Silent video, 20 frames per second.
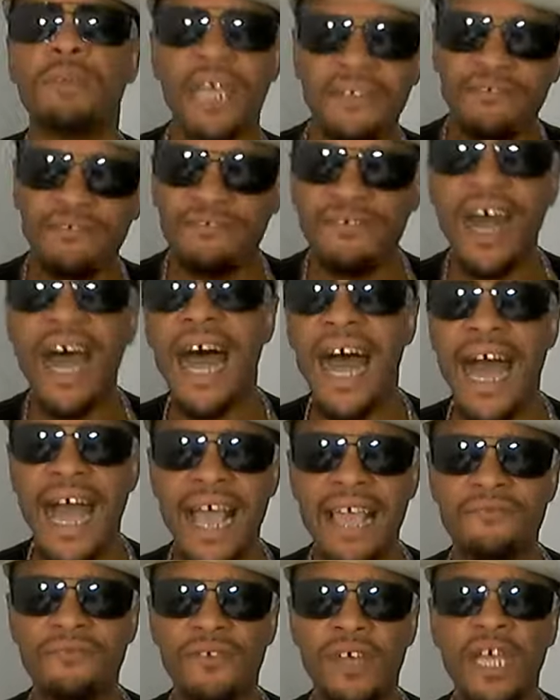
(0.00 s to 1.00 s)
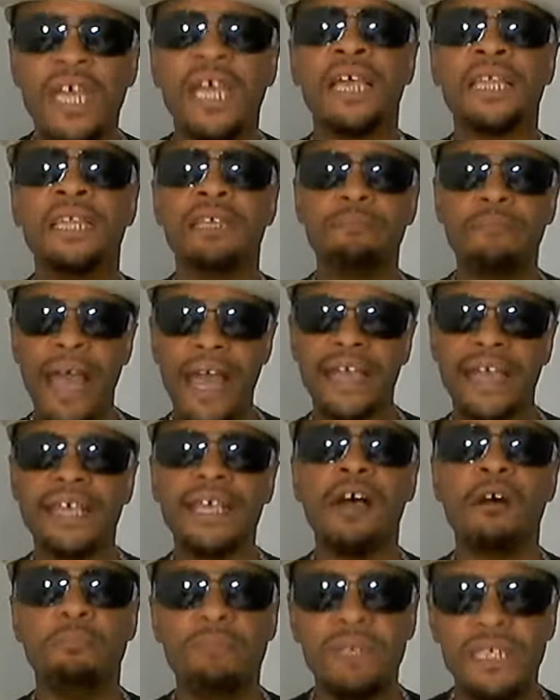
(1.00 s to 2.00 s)
at five and then
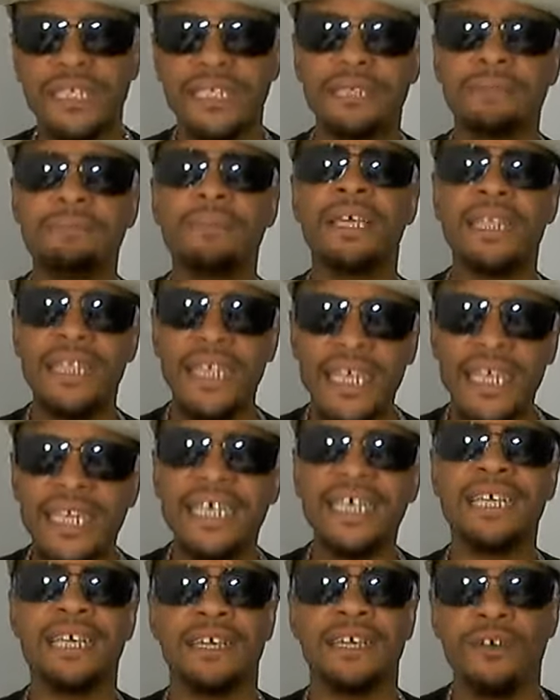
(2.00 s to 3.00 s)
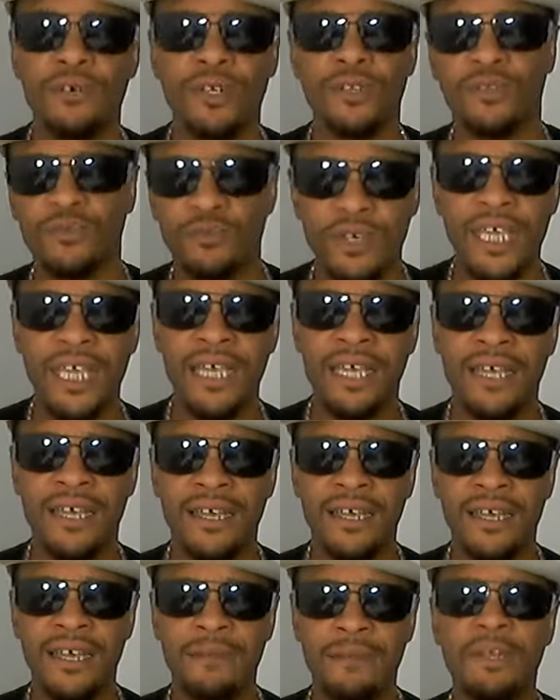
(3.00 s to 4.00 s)
Pacquiao beats him and then he can go to three.
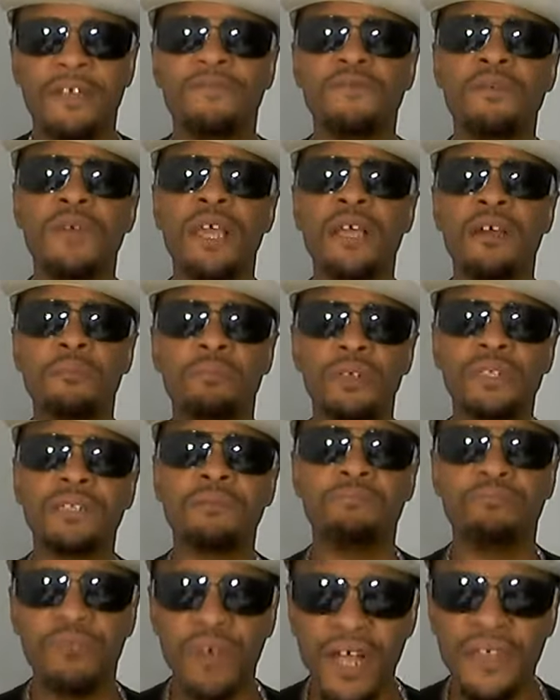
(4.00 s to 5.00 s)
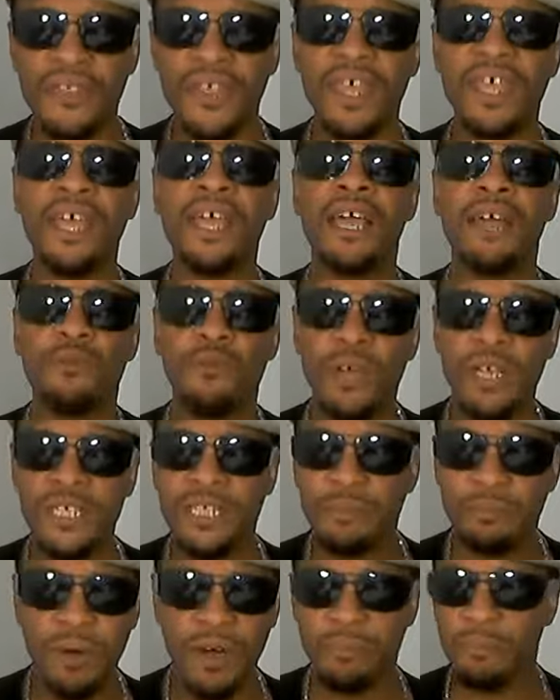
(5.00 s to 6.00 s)
But if you ain't gonna put the brother where he's
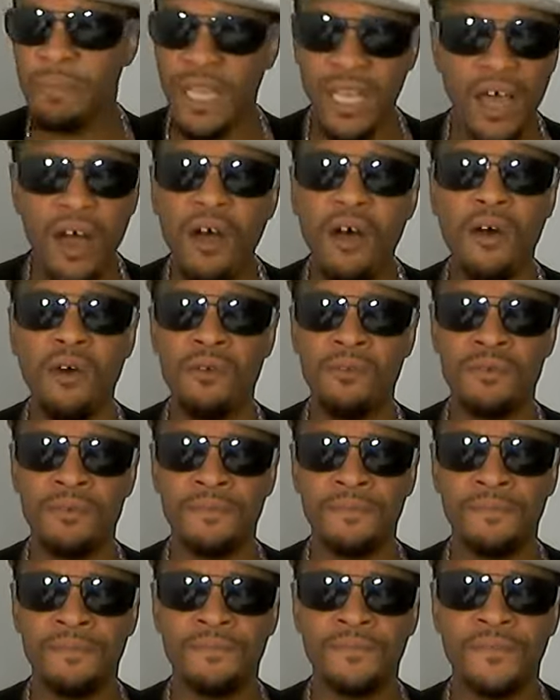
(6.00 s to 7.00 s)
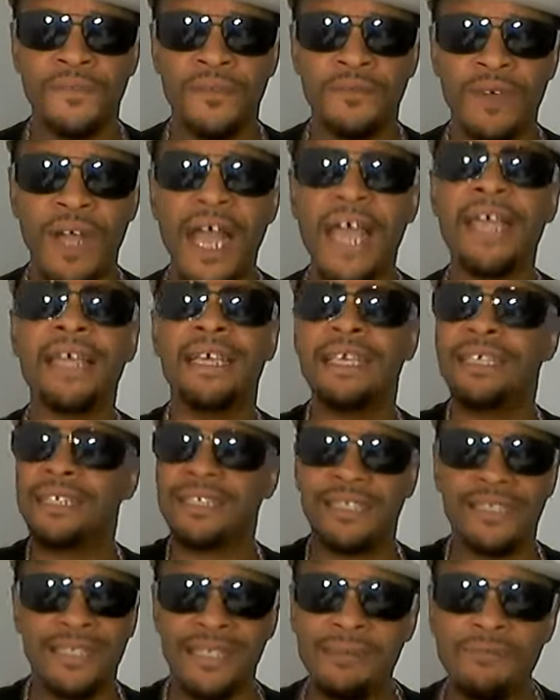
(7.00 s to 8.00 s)
supposed to belong, right?
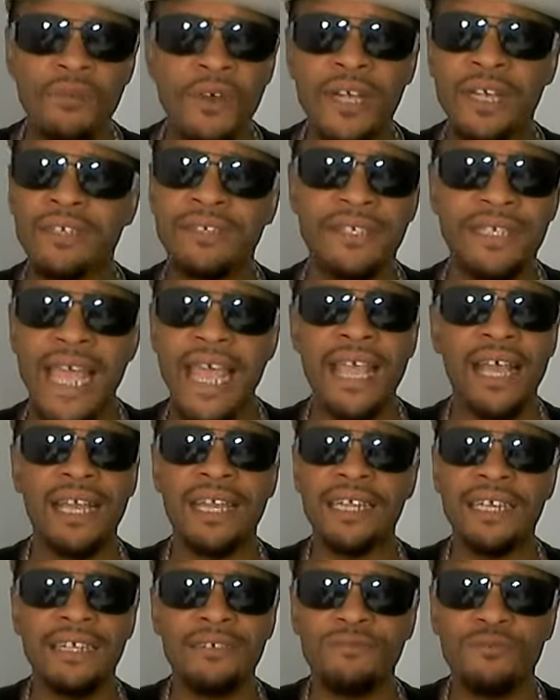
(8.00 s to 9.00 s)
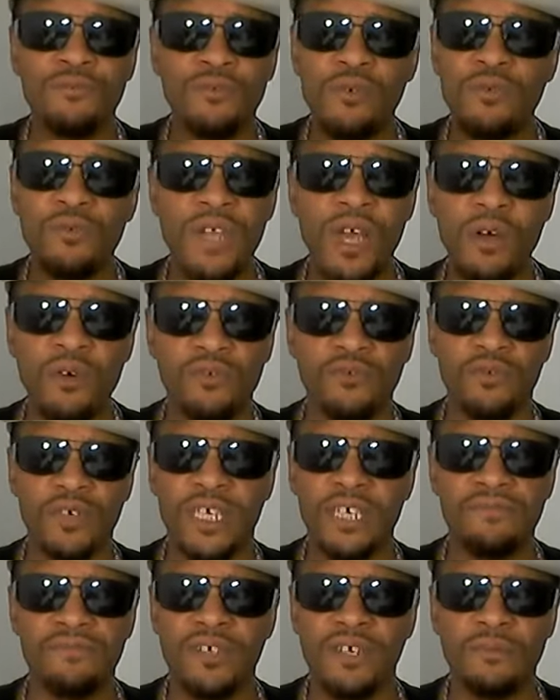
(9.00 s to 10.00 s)
He's somewhere dangling and who knows what
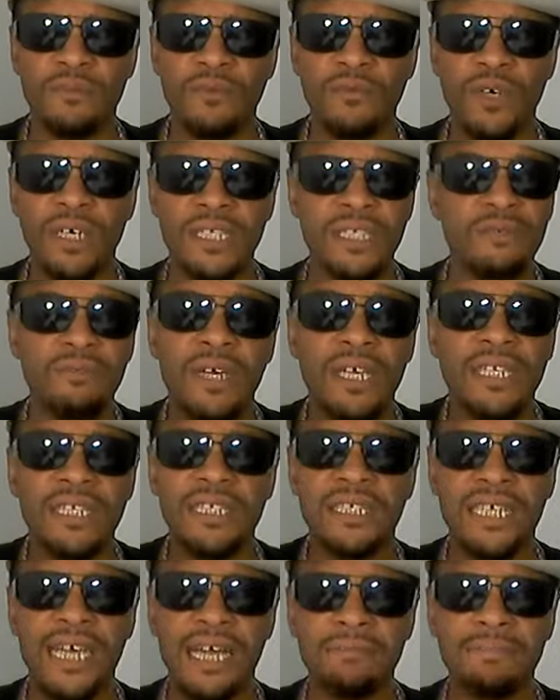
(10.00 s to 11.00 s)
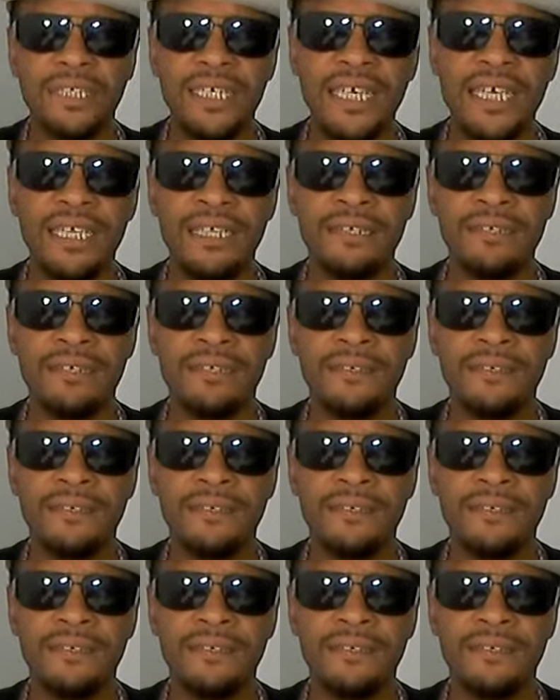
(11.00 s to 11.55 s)
Keith Thurman was. He wasn't in the top 10,